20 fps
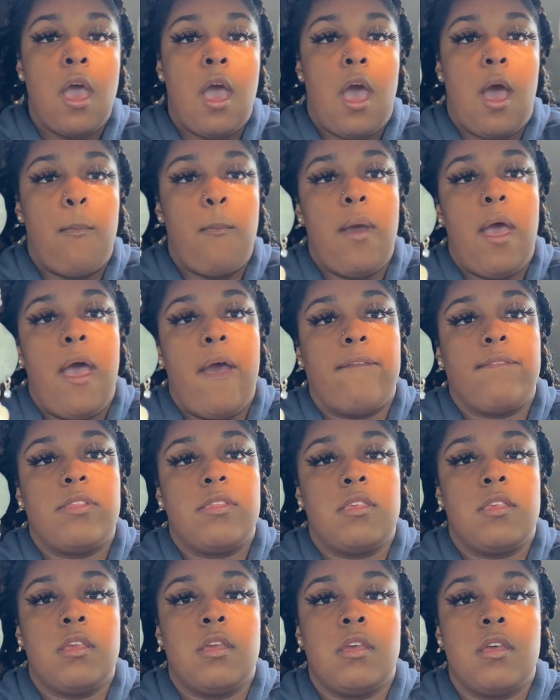I'm gonna have
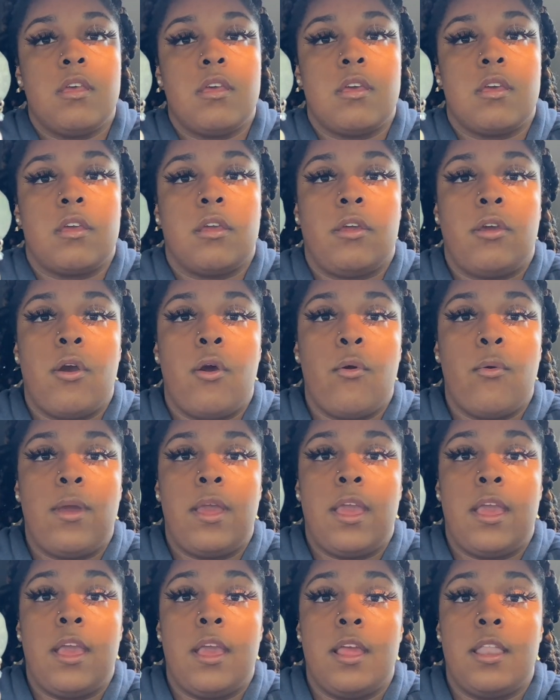to go
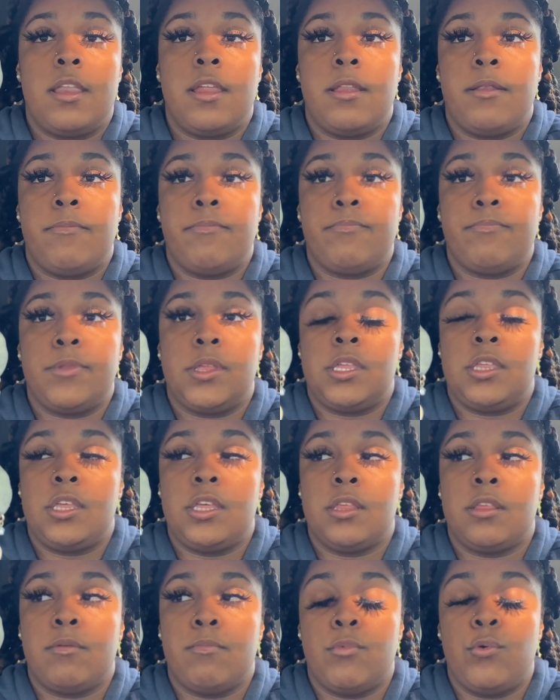ahead and
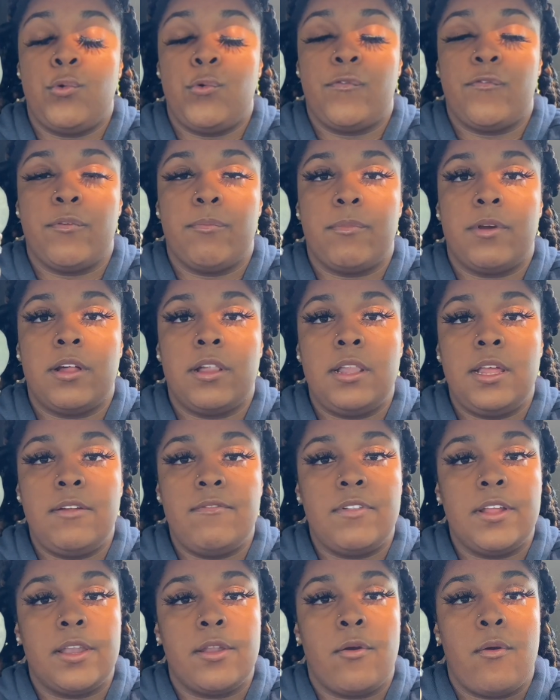just move from
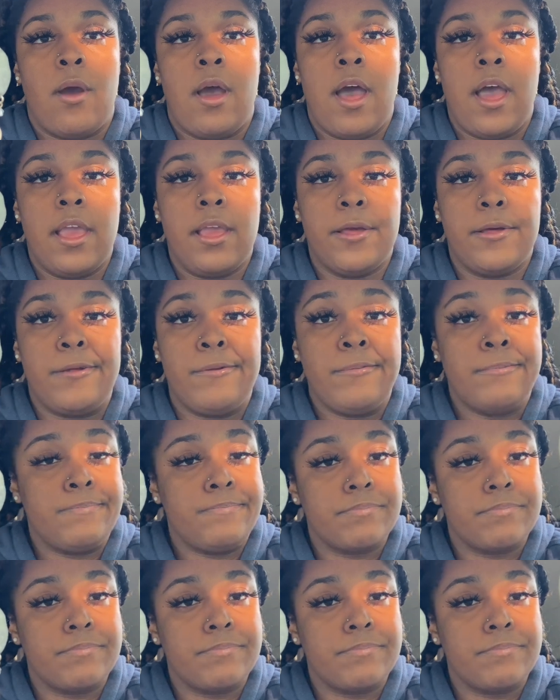Cleveland, Ohio.